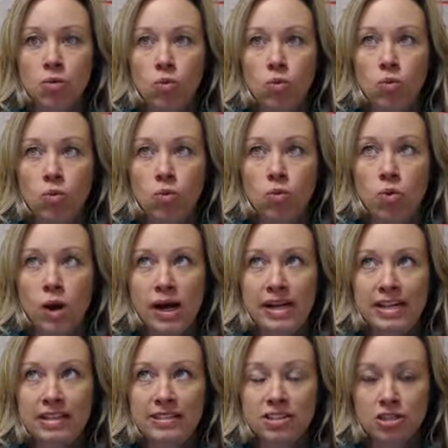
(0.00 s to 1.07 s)

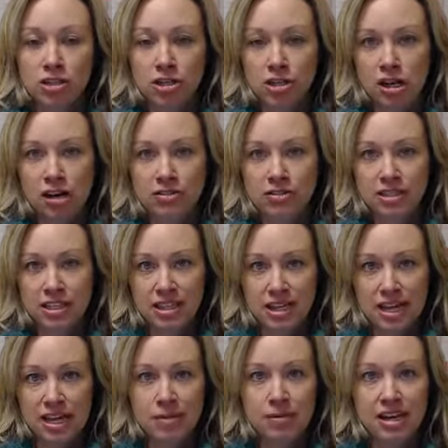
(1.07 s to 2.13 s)
what is a turnoff to
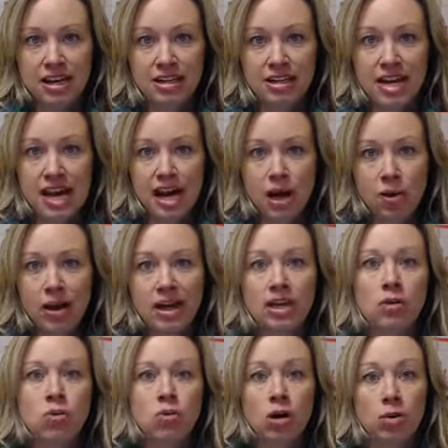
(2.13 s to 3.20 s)
them and how I
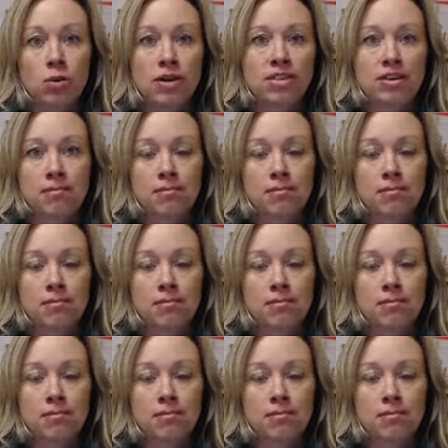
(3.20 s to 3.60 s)
can work with them